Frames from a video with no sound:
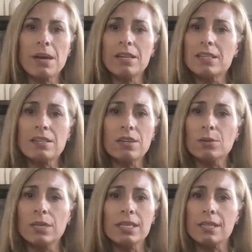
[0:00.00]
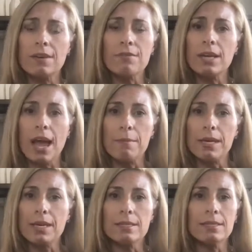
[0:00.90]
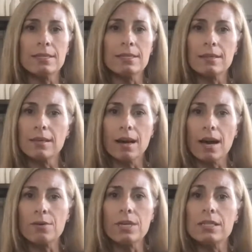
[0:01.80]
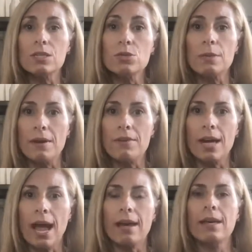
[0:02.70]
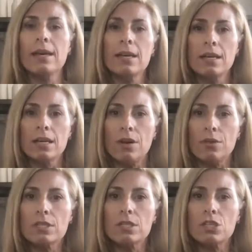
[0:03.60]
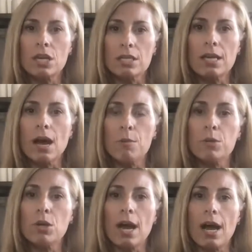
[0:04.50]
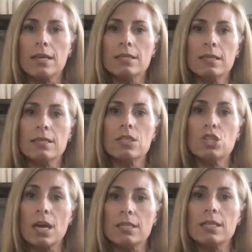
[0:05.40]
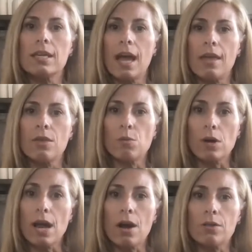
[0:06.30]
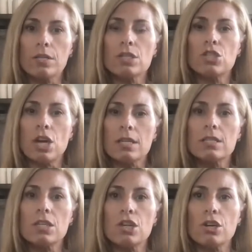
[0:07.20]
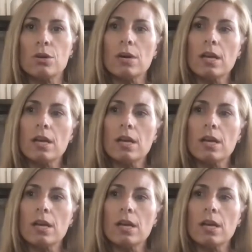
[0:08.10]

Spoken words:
going to start doing these every day because I don't need to do them every day. This is just to help you guys. This is just to get the word out. This is just to